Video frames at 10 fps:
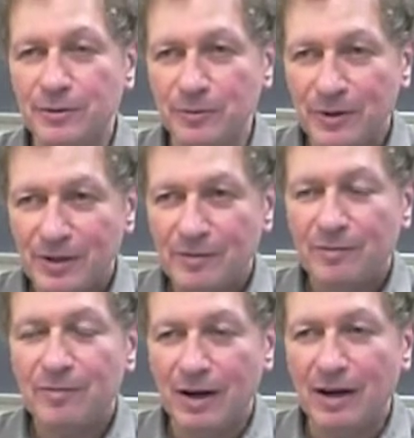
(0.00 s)
to
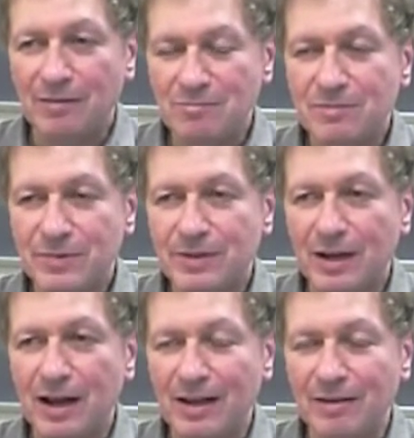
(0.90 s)

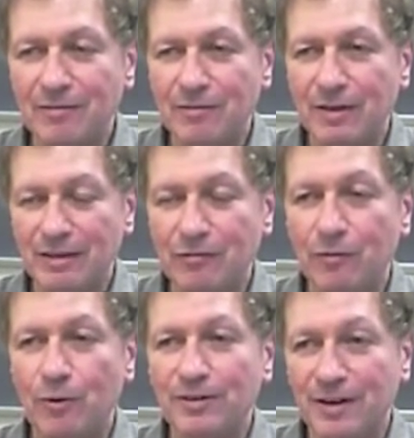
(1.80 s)
kind of
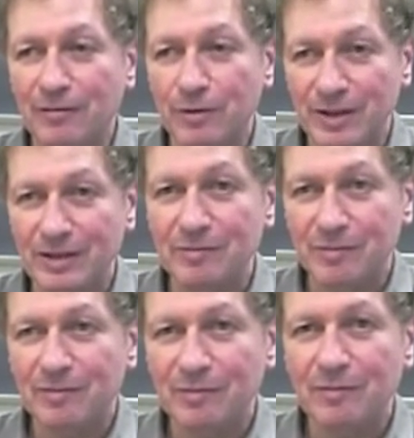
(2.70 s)
enforce every
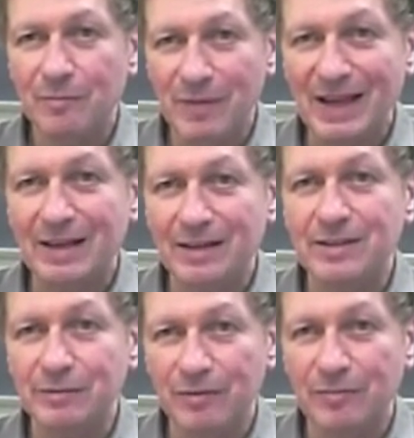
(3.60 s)

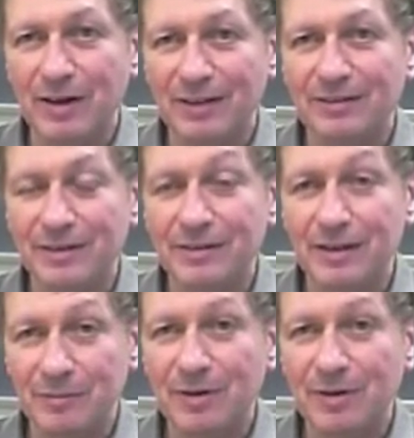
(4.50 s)
mechanism of plasticity.